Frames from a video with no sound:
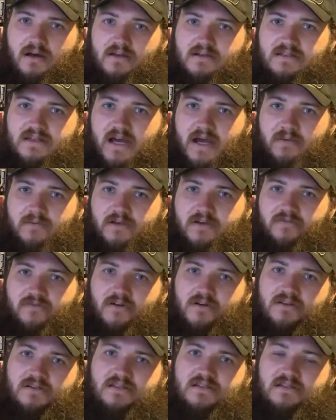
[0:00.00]
time
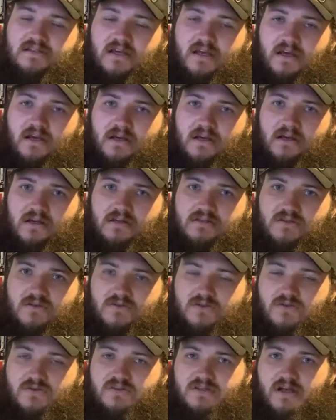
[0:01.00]
difference. So
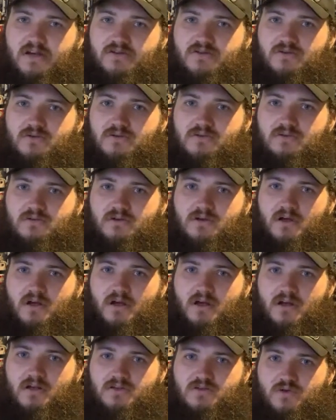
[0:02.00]
2 Central,
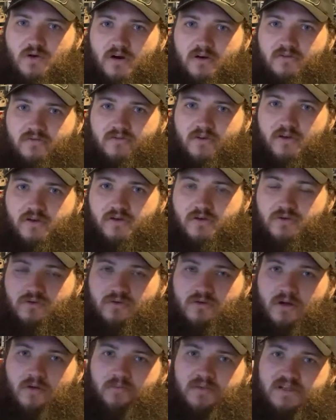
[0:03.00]
12
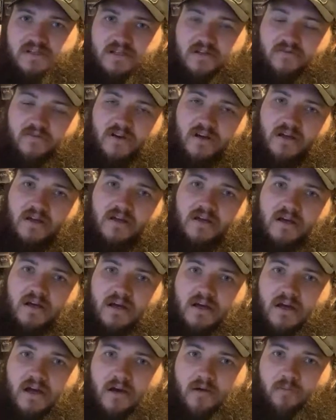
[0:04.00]
noon Pacific.
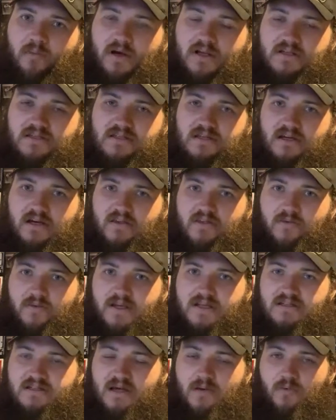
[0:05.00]
But in the
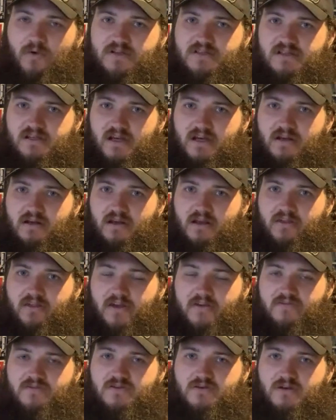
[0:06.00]
meantime, once again,
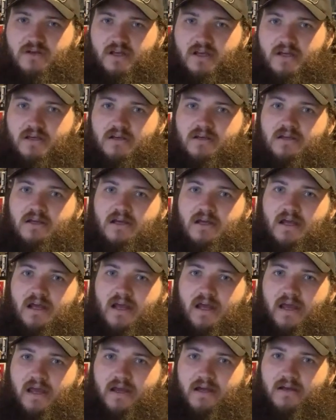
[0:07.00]
thank you for tuning in
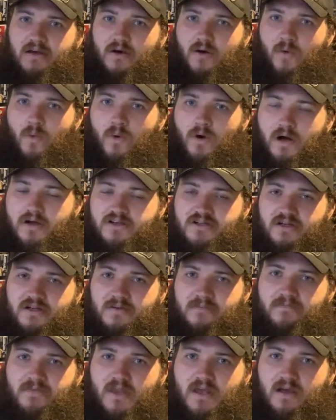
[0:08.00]
and
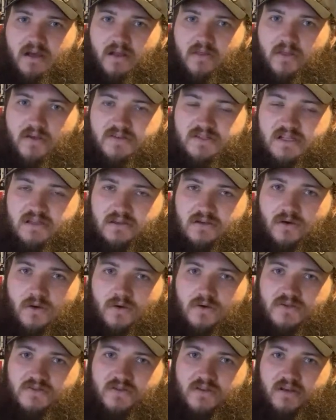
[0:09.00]
watching. They'll set the
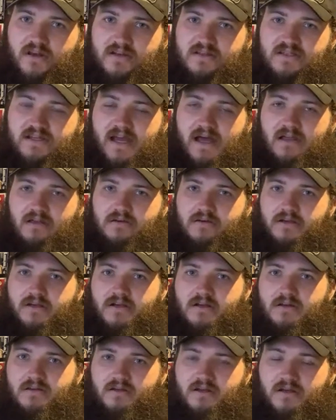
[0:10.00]
course for the next calendar
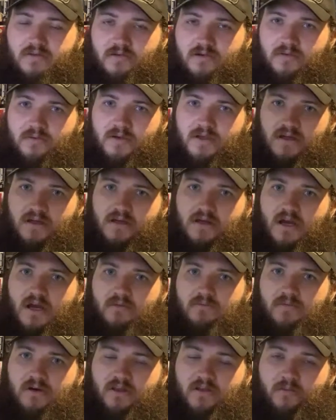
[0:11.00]
year. The WWE
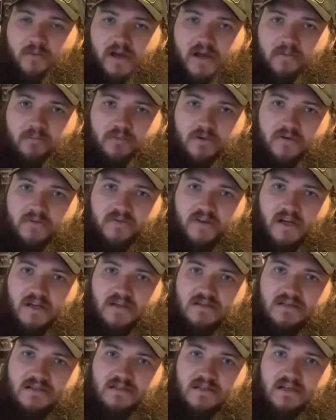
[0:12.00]
Money in the Bank
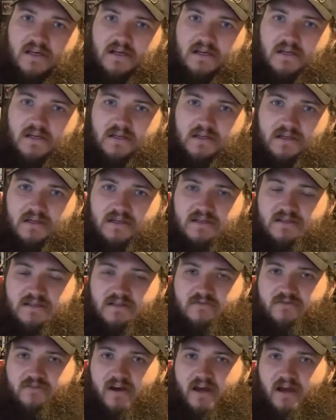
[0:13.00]
briefcase is,
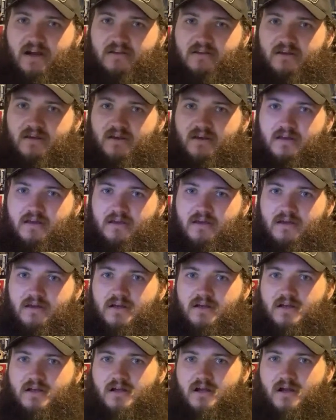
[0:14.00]
in fact, a
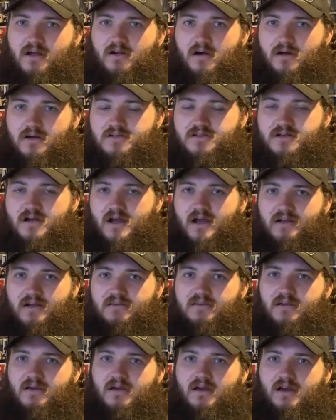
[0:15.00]

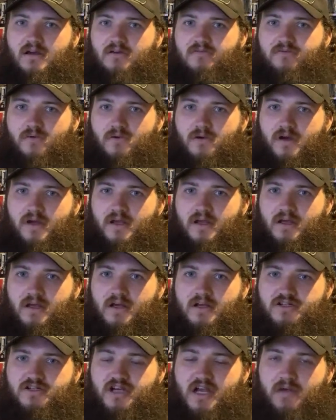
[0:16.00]
contract for a
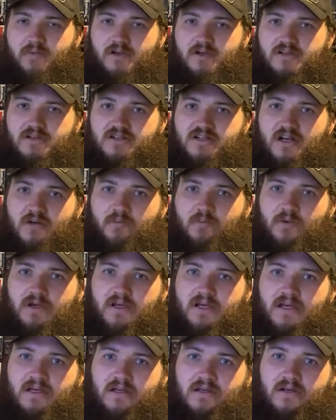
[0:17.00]
championship
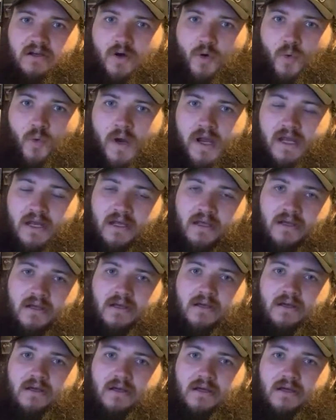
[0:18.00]
in waiting.